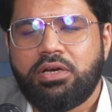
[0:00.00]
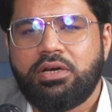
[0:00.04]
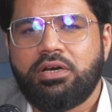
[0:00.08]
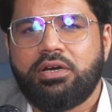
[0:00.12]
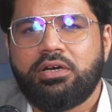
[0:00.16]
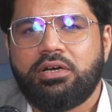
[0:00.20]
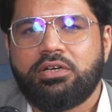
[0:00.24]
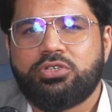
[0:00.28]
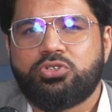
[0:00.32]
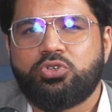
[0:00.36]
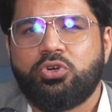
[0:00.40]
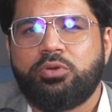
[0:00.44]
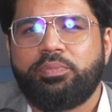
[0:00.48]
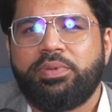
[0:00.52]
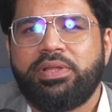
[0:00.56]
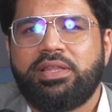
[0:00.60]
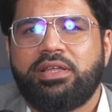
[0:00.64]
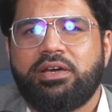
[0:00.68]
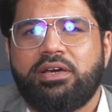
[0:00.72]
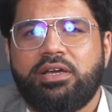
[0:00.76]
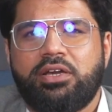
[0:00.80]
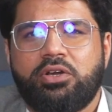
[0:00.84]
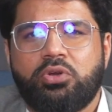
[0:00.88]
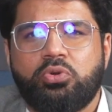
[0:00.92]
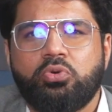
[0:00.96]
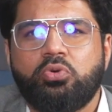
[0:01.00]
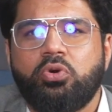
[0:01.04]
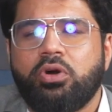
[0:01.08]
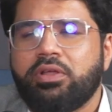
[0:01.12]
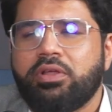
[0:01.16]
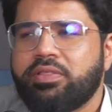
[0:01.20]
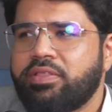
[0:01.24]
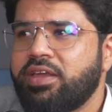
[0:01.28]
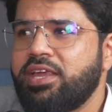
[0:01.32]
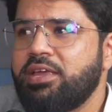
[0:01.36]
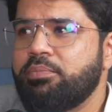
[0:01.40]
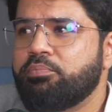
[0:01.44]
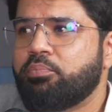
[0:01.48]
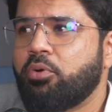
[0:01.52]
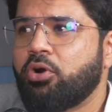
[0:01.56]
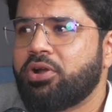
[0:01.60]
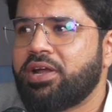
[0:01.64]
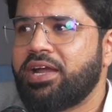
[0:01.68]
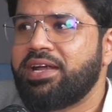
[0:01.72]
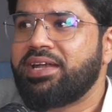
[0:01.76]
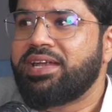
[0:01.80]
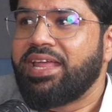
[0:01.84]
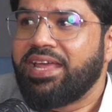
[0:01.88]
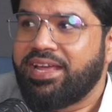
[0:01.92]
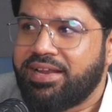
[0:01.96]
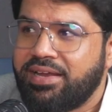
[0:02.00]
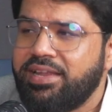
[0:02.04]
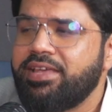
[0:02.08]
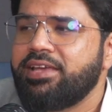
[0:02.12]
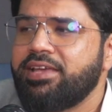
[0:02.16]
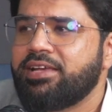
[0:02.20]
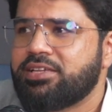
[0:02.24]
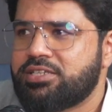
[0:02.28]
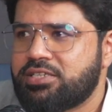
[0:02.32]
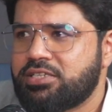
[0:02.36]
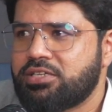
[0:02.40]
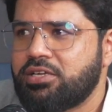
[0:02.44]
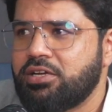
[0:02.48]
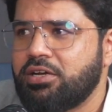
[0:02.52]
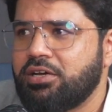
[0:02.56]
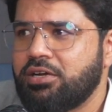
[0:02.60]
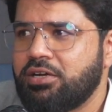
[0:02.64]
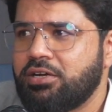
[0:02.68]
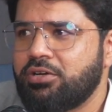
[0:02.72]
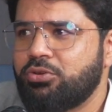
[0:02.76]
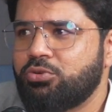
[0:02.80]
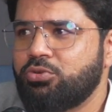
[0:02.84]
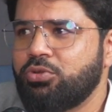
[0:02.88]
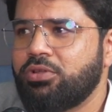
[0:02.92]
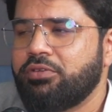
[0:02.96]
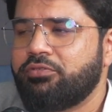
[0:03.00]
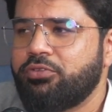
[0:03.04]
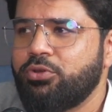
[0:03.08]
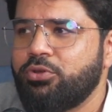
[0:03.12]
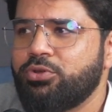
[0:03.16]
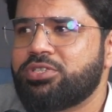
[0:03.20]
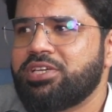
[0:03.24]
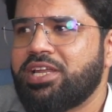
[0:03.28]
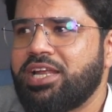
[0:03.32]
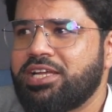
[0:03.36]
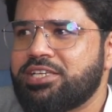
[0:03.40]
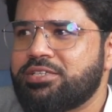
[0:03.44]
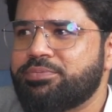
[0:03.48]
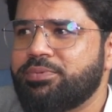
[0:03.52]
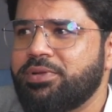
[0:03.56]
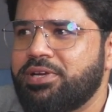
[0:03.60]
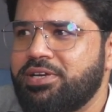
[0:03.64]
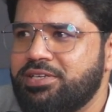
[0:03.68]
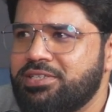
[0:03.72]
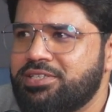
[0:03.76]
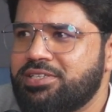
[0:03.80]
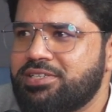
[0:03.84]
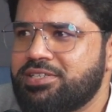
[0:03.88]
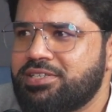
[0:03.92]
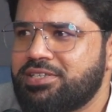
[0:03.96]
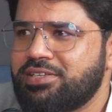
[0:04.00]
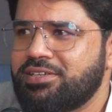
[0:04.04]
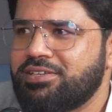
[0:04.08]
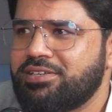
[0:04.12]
uh, should be the two or three important techniques uh, to the future aspirants